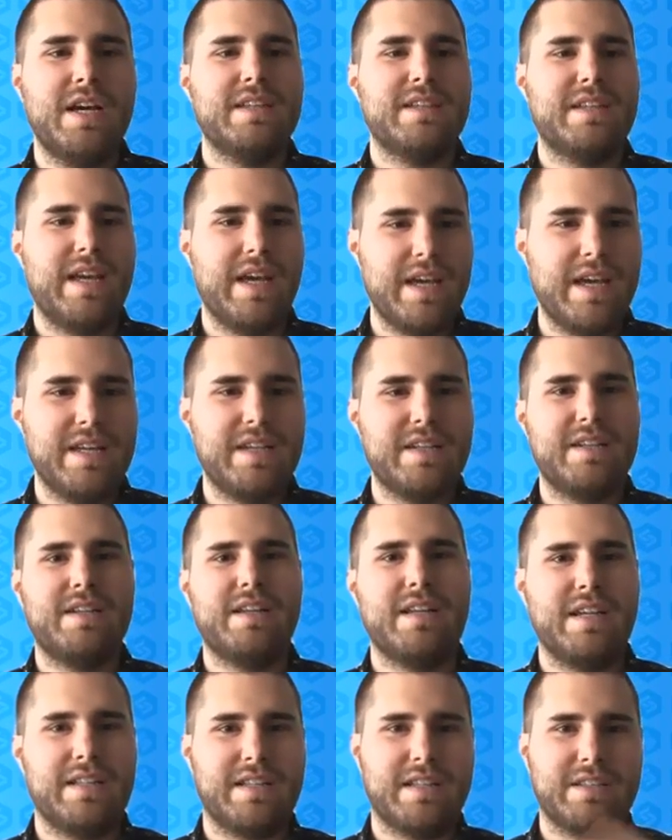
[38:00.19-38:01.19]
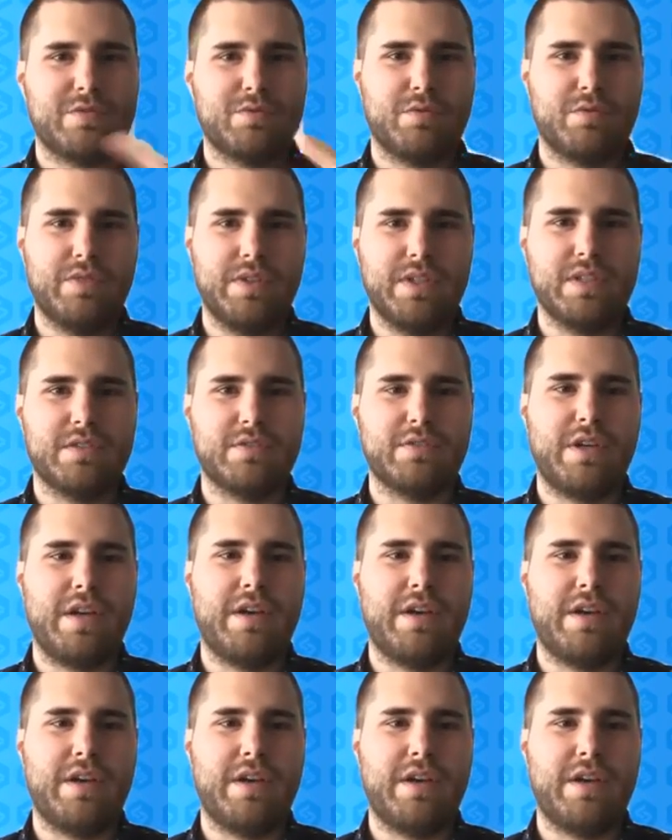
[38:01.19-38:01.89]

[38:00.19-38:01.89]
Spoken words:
then it gets revealed to